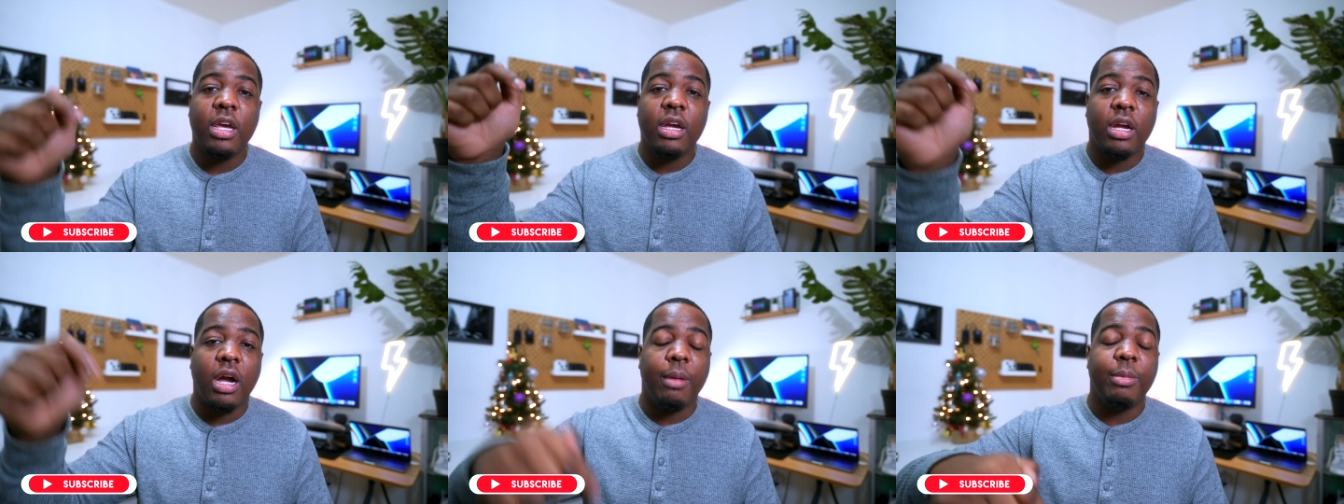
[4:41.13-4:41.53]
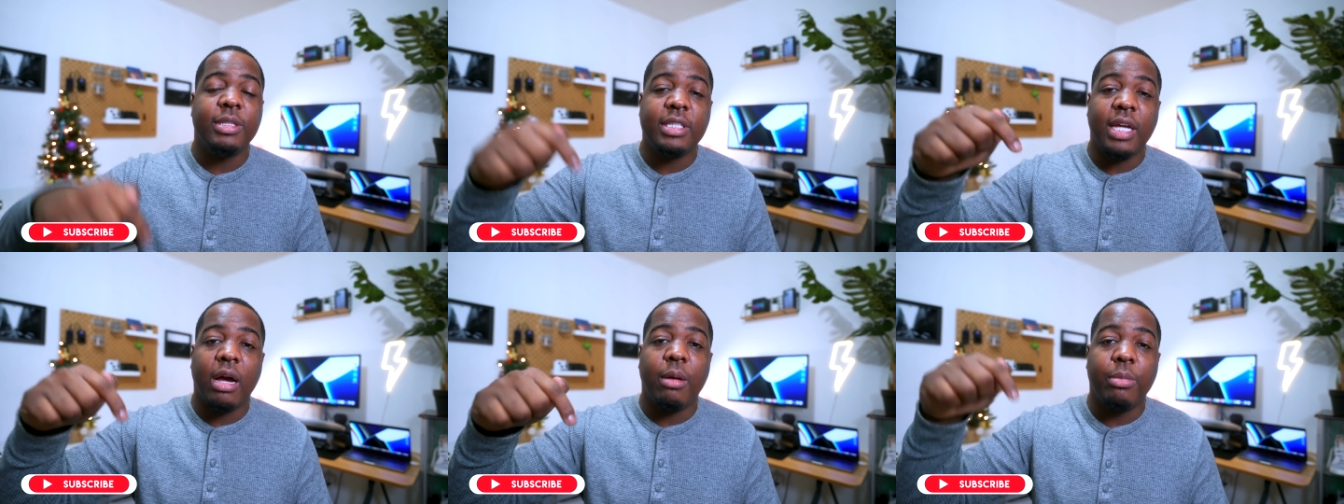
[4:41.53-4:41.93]
Comment
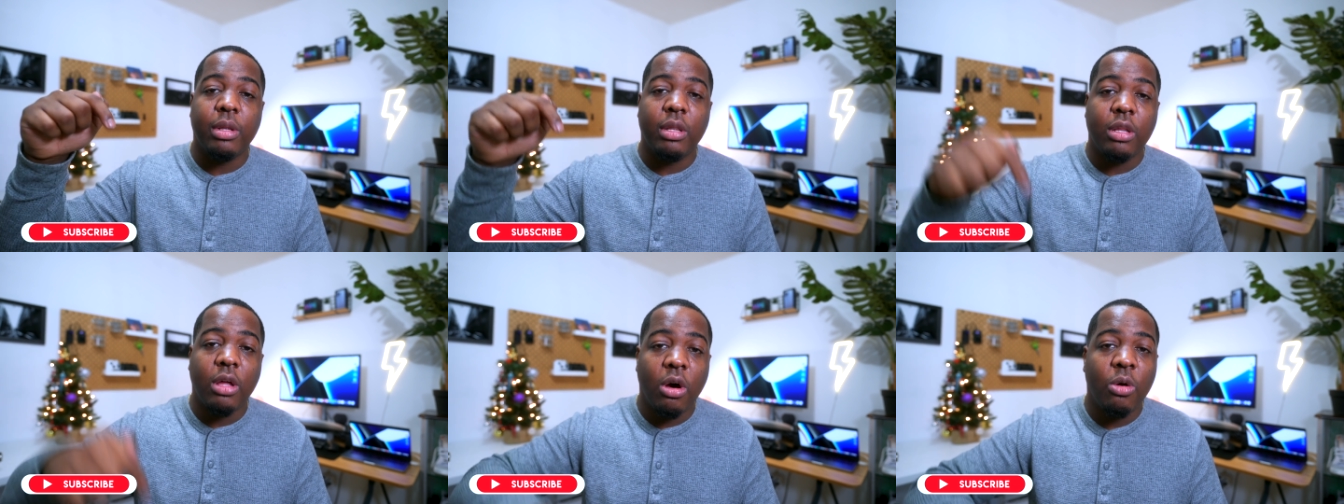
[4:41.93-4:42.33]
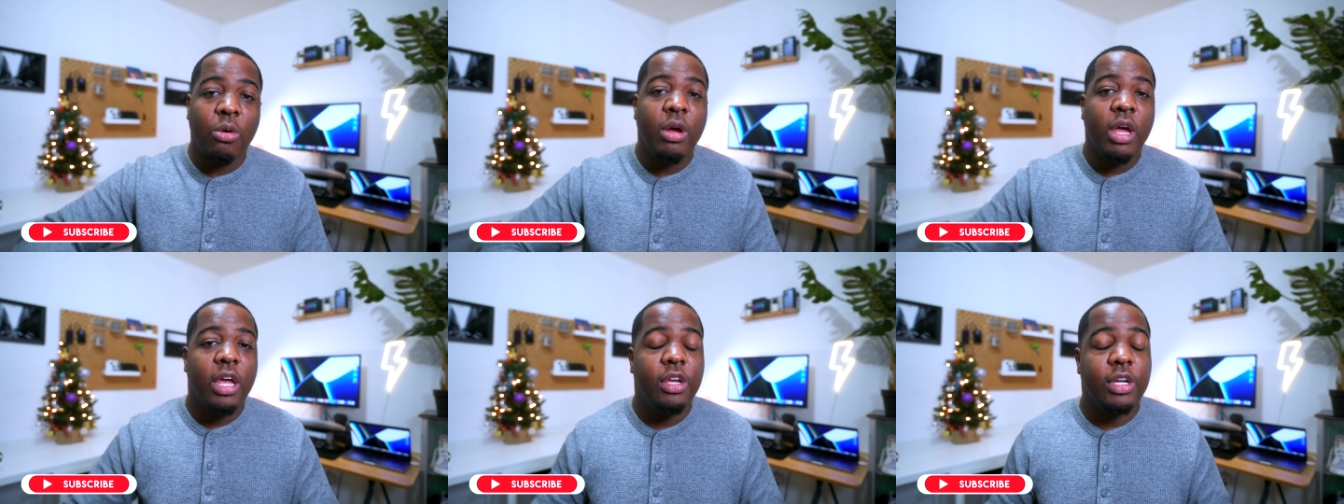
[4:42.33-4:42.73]
down below.
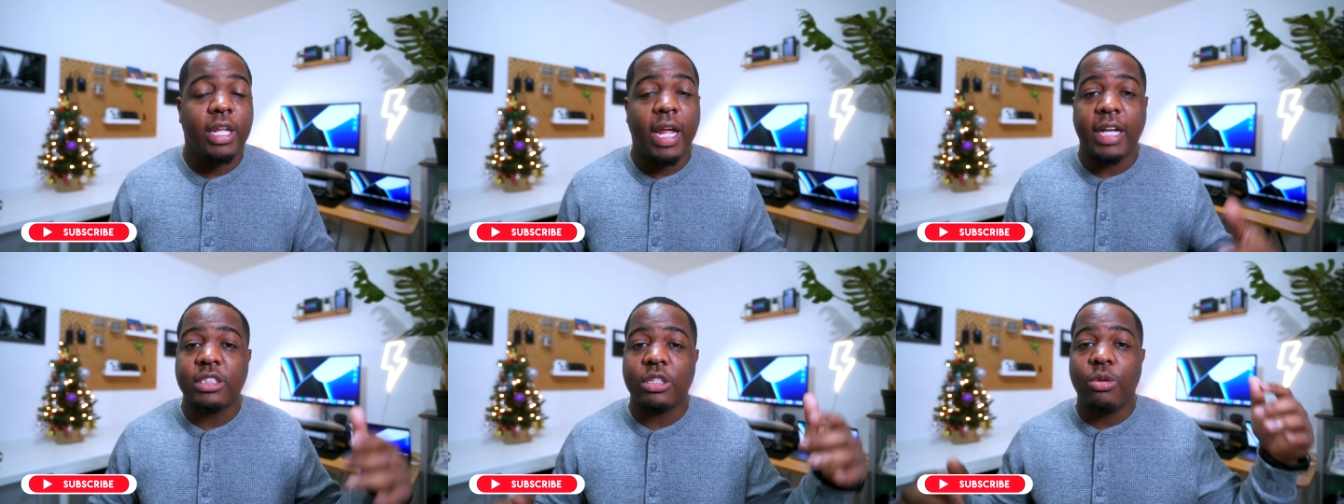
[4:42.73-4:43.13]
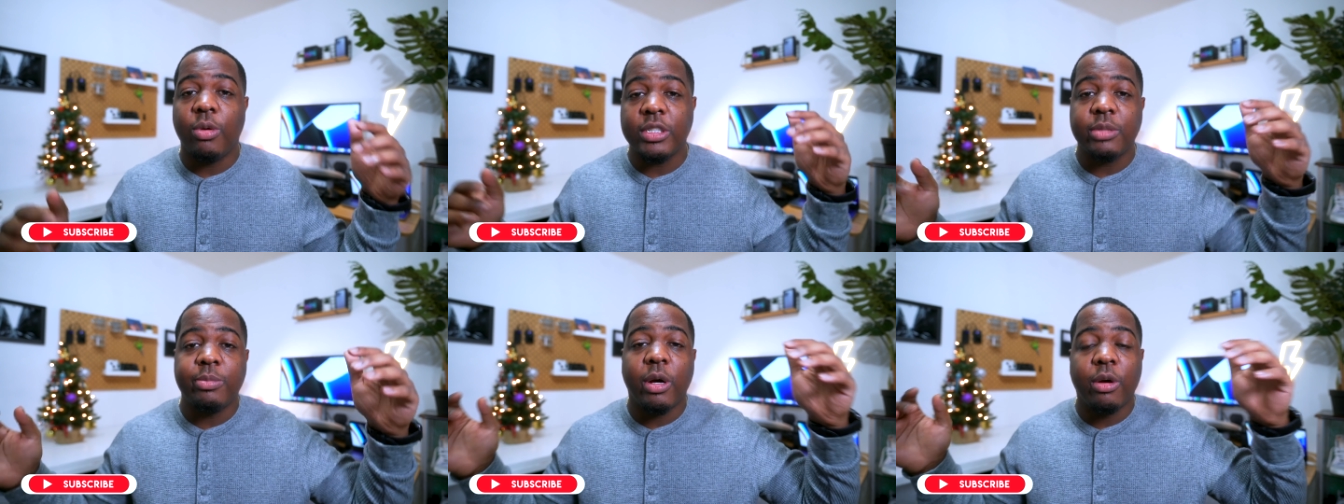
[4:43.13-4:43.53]
You can ask a
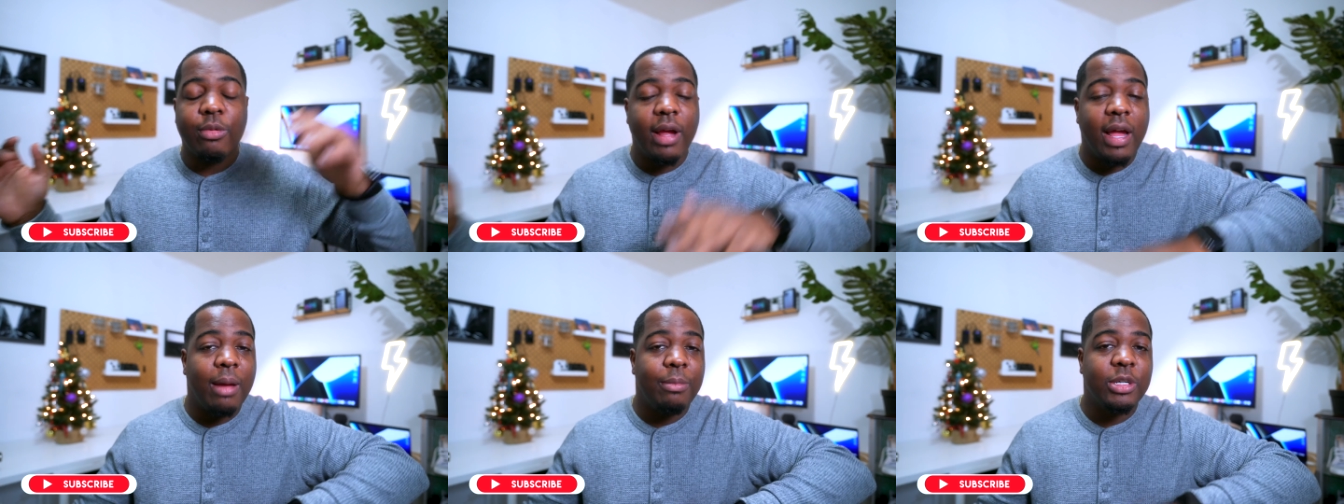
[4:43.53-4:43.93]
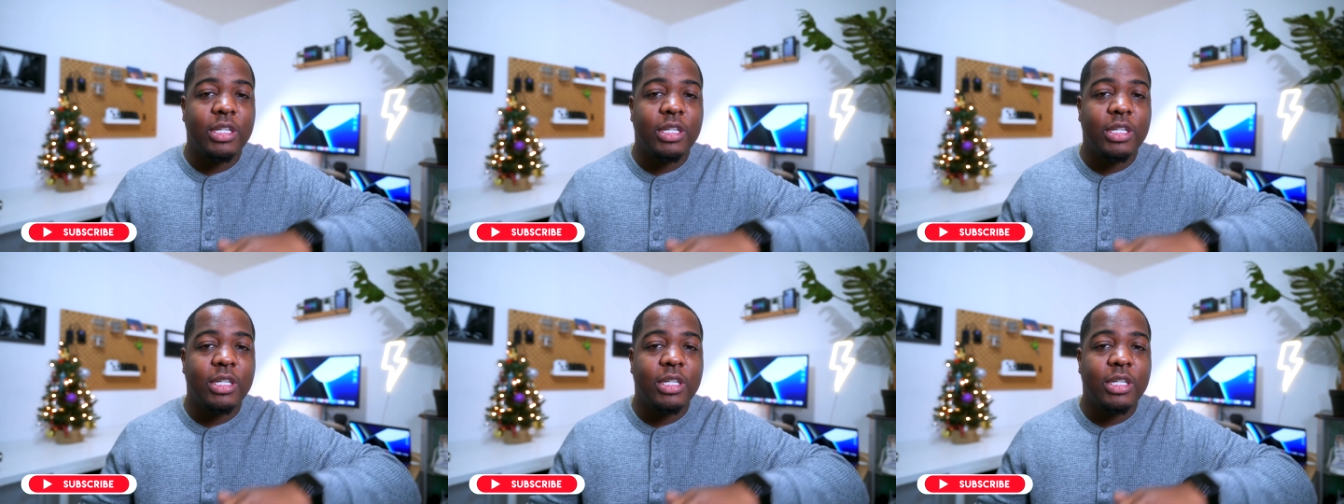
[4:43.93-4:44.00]
question about RAM.